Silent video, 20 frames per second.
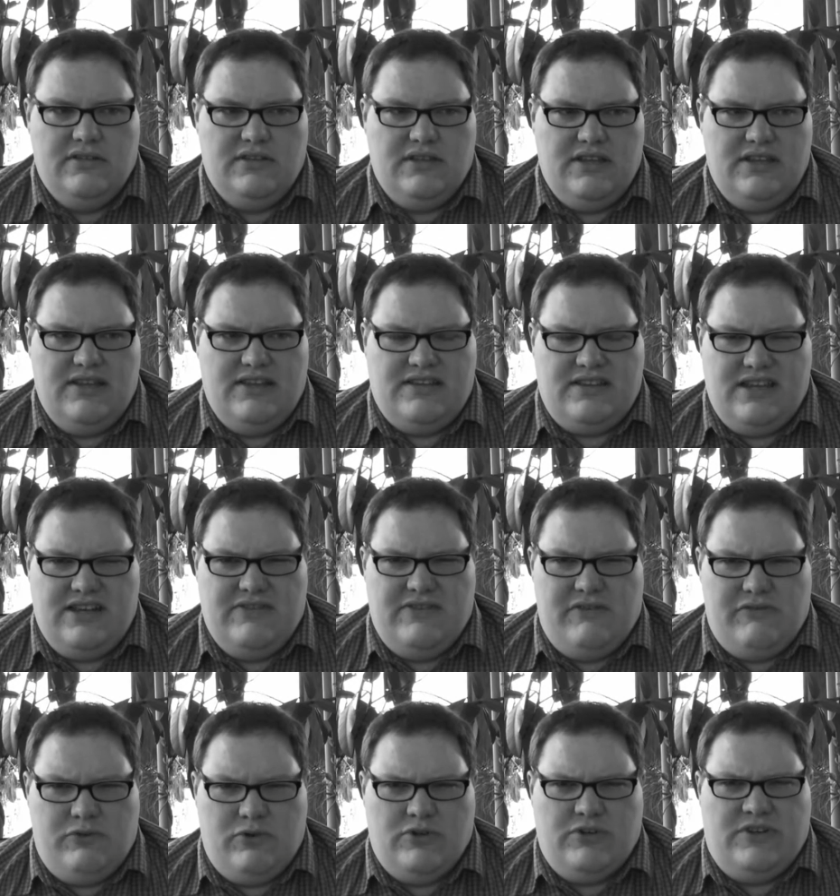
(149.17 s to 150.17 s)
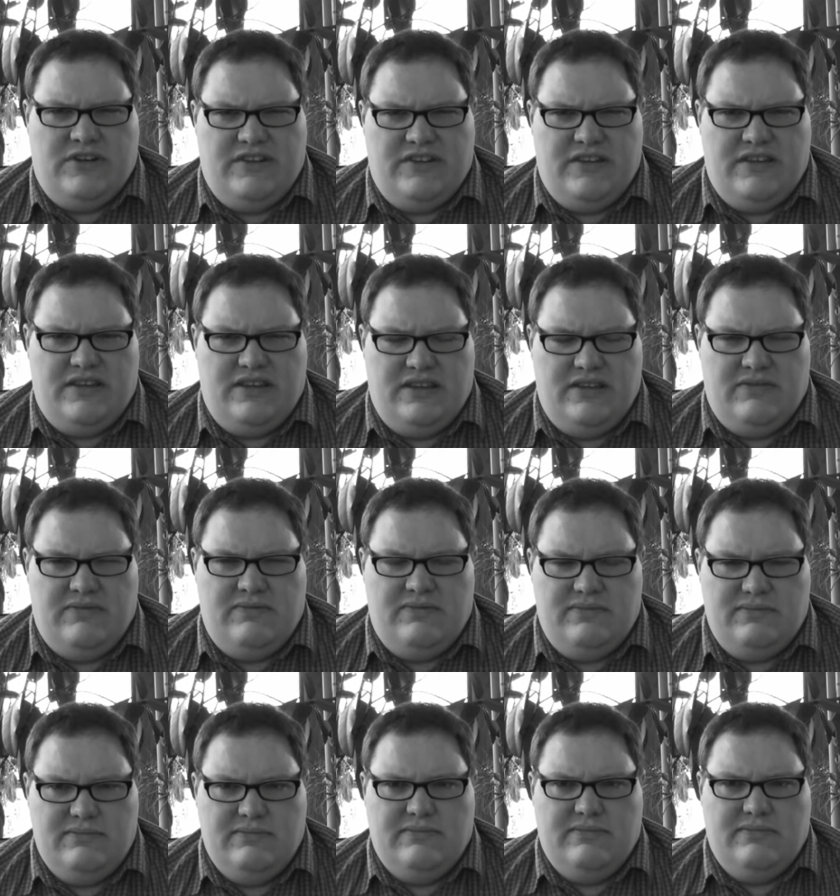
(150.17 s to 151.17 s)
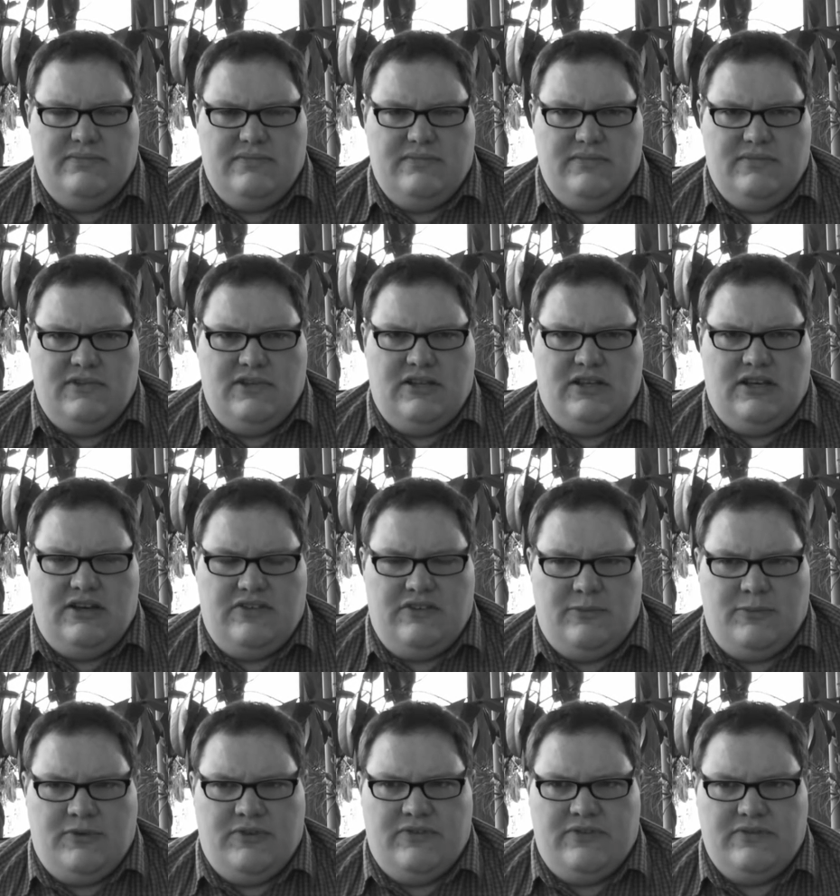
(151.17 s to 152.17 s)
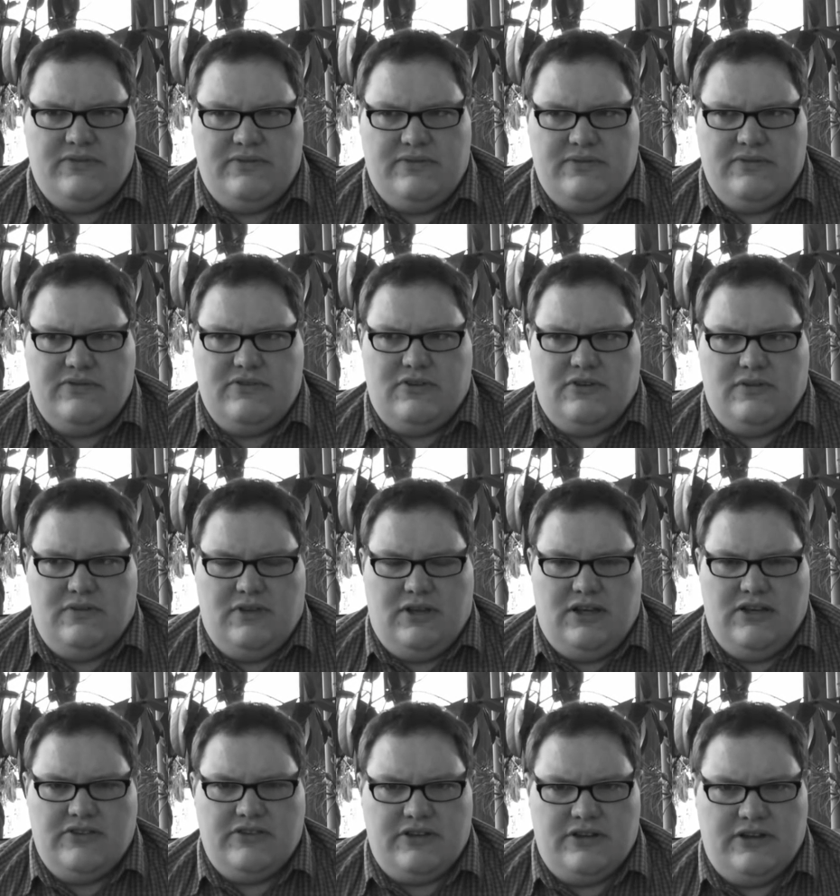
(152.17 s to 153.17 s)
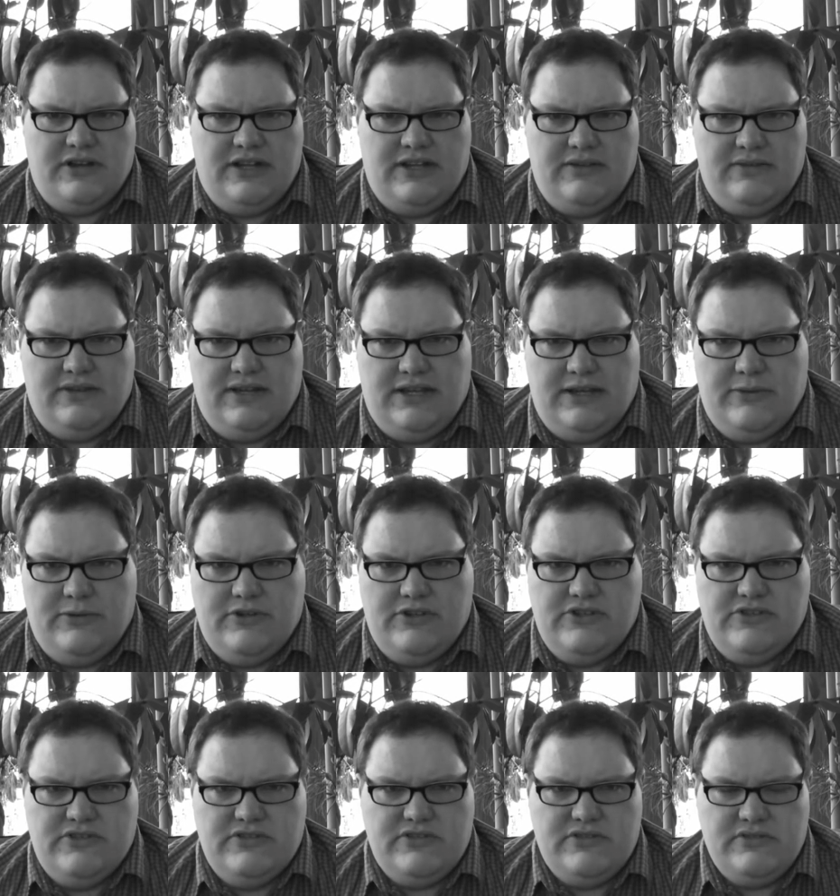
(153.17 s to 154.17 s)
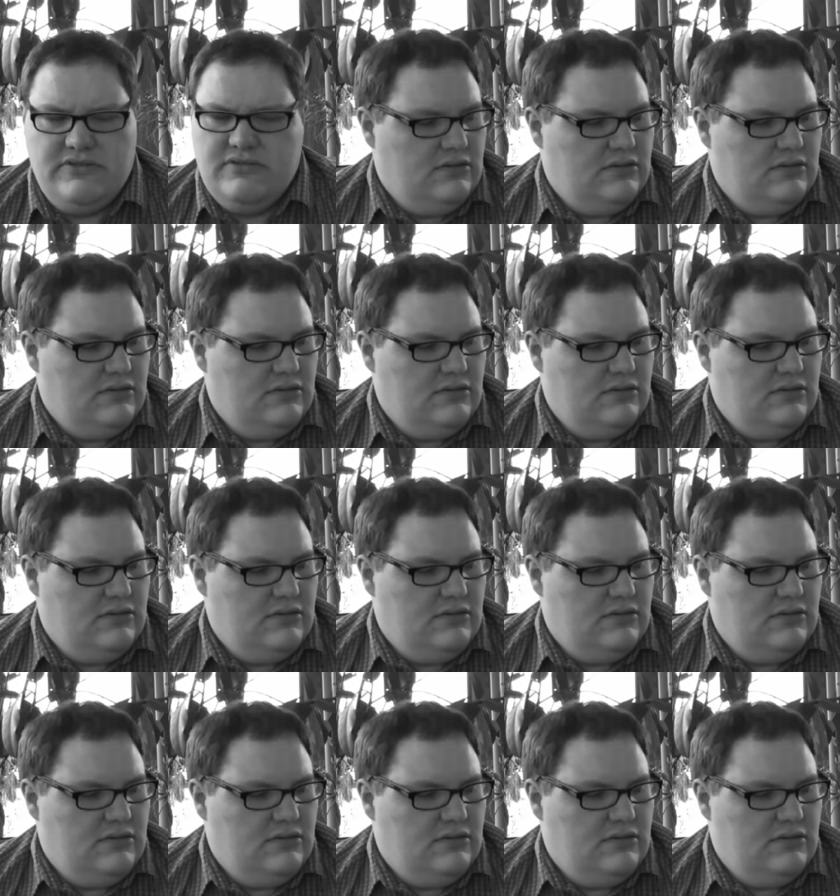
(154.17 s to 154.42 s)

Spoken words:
I think it's kind of unfortunate that a lot of them have sort of lost their native languages.